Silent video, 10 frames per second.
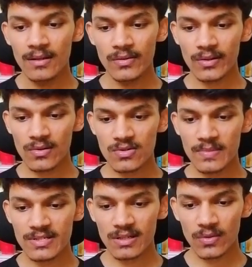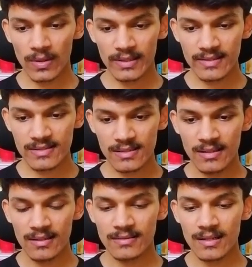You can also mention qualities
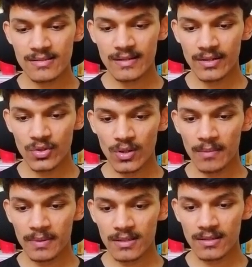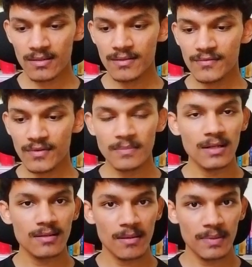that set you apart from
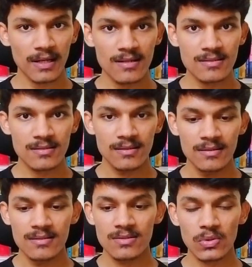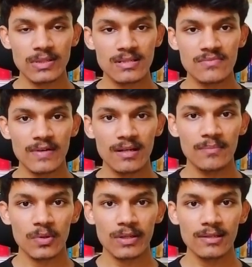other applicants. So this is very
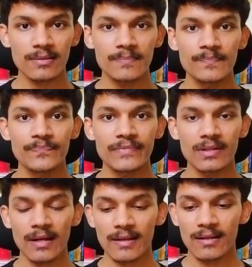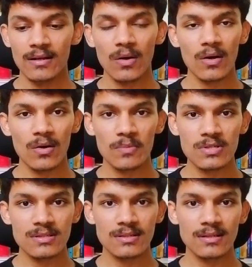important. Like
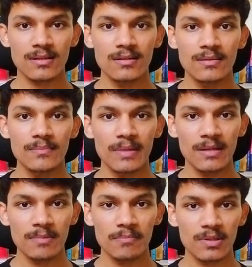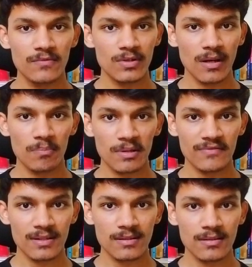almost many people would apply
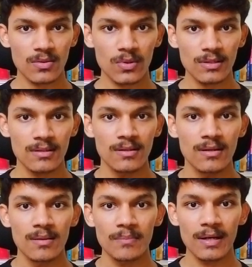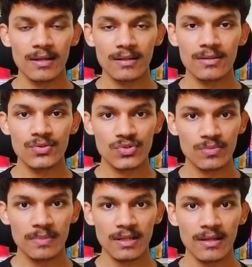for the role, but you
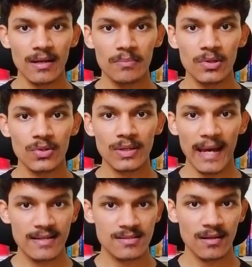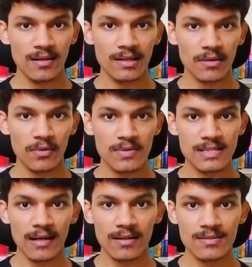should be able to catch the
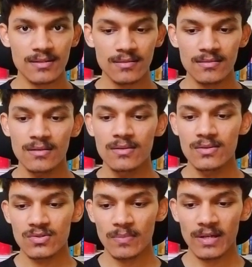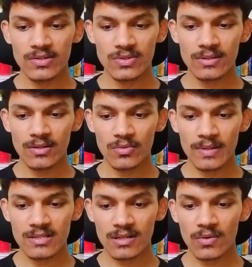interviewer's attention. So make sure that you
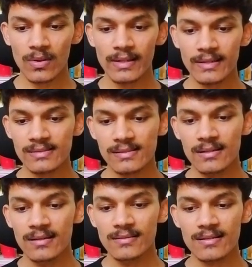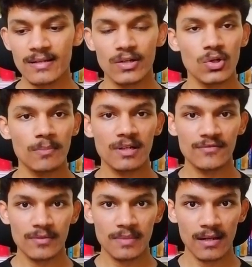mention qualities that set you
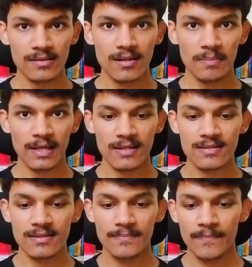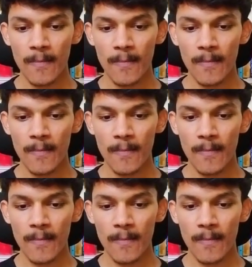apart from other applicants.